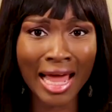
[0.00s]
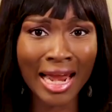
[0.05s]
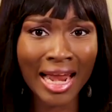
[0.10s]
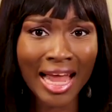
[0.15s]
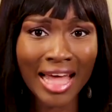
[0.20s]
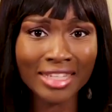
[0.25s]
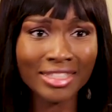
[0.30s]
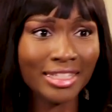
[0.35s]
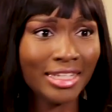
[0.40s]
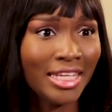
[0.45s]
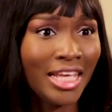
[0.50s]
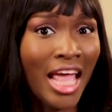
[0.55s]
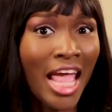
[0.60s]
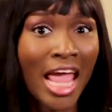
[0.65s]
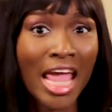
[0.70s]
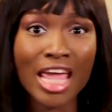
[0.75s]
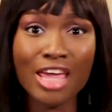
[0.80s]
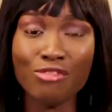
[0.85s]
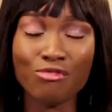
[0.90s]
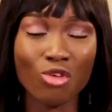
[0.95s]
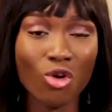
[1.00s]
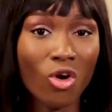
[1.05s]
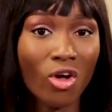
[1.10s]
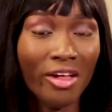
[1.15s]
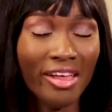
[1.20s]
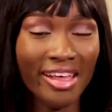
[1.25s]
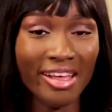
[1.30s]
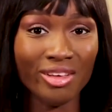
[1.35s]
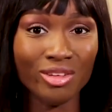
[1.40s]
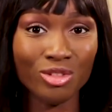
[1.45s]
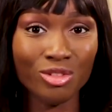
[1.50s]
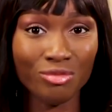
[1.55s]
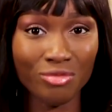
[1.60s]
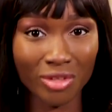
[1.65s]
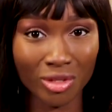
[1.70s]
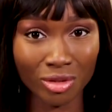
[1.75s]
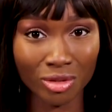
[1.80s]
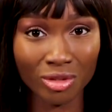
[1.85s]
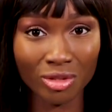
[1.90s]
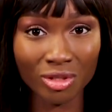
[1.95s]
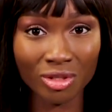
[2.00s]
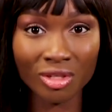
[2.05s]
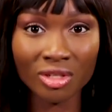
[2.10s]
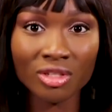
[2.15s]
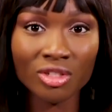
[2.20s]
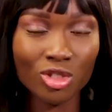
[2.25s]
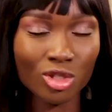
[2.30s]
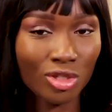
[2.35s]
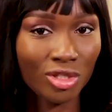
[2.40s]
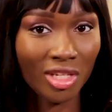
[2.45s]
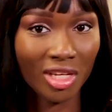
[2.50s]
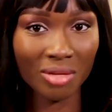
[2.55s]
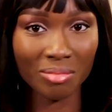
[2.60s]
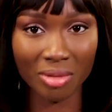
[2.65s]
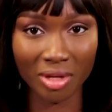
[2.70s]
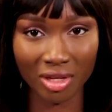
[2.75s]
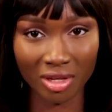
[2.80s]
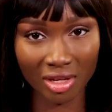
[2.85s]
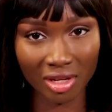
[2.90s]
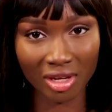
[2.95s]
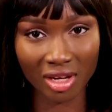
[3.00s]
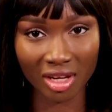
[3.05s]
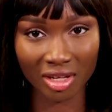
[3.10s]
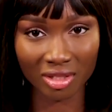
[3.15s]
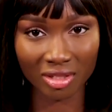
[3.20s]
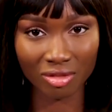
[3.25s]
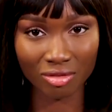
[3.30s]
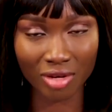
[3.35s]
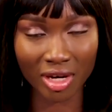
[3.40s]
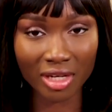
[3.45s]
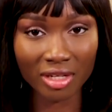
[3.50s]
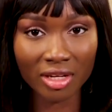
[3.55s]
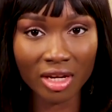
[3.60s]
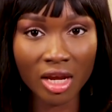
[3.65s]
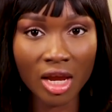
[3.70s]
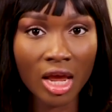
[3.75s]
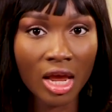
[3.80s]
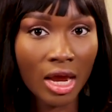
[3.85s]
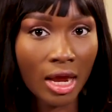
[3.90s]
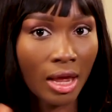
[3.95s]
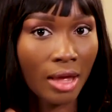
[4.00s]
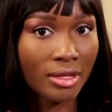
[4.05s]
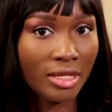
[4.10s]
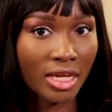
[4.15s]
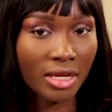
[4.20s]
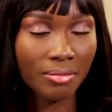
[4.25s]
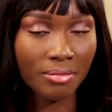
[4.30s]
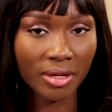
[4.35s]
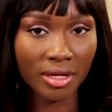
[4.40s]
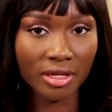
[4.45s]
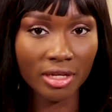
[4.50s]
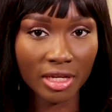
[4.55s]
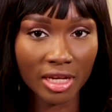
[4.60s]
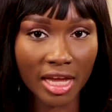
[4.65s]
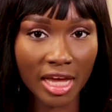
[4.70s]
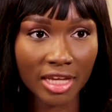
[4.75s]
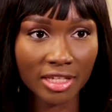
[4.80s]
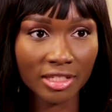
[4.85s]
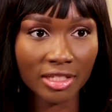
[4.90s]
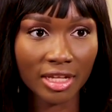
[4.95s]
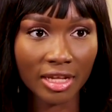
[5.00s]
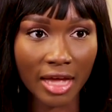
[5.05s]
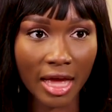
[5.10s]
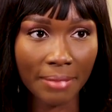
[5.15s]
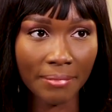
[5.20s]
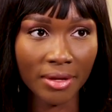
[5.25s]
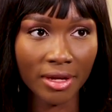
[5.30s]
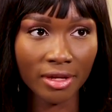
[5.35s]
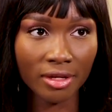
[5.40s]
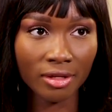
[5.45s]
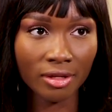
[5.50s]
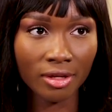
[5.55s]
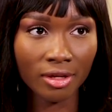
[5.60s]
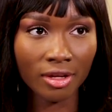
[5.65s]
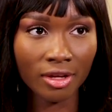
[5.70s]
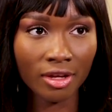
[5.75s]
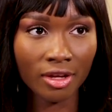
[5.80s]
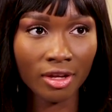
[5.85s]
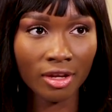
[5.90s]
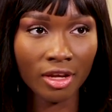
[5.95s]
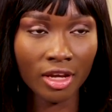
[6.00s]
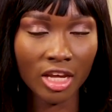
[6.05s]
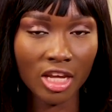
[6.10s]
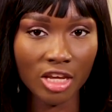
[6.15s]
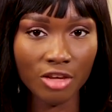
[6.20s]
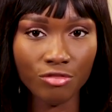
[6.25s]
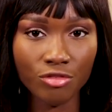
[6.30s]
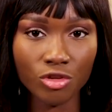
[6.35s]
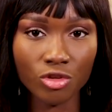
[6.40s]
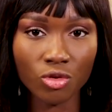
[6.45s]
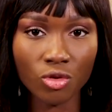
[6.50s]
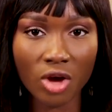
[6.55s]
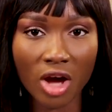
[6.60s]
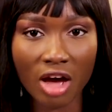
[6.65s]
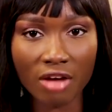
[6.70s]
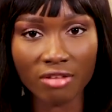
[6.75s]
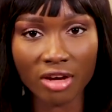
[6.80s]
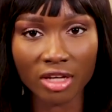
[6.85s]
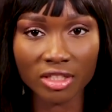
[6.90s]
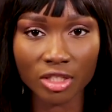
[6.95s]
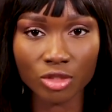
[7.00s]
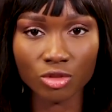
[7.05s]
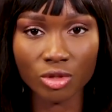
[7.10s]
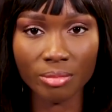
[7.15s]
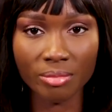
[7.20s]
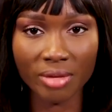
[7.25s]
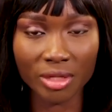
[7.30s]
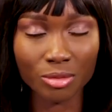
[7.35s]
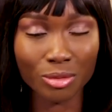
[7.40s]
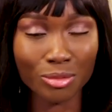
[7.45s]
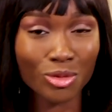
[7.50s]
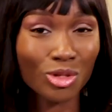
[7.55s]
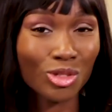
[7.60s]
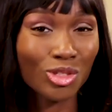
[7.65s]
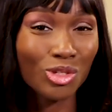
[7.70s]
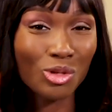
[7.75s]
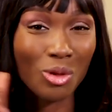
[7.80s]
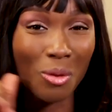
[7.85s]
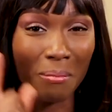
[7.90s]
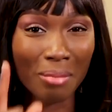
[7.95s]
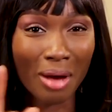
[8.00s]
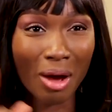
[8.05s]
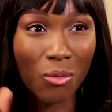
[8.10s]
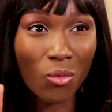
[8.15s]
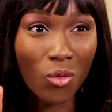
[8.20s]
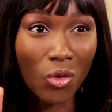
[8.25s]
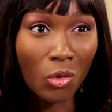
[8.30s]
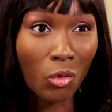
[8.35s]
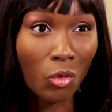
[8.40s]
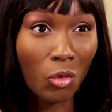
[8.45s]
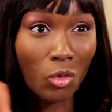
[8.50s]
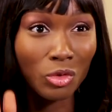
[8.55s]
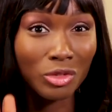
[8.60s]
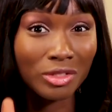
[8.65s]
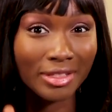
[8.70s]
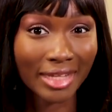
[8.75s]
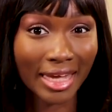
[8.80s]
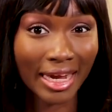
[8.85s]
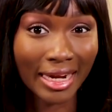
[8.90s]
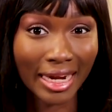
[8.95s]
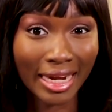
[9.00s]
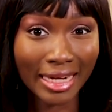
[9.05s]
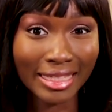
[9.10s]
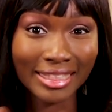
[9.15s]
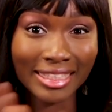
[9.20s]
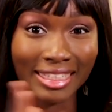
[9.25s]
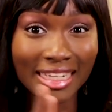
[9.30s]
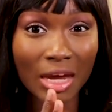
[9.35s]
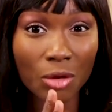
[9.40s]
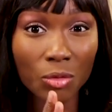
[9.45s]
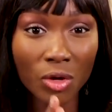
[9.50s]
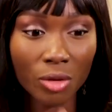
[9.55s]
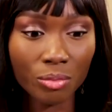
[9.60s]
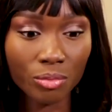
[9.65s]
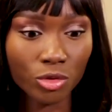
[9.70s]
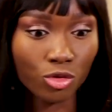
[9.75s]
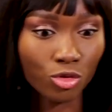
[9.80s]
And lastly, if all else fails, just take painkillers, right? Take painkillers, if you don't have access to a breast pump, because the number one gold standard, the thing that will help you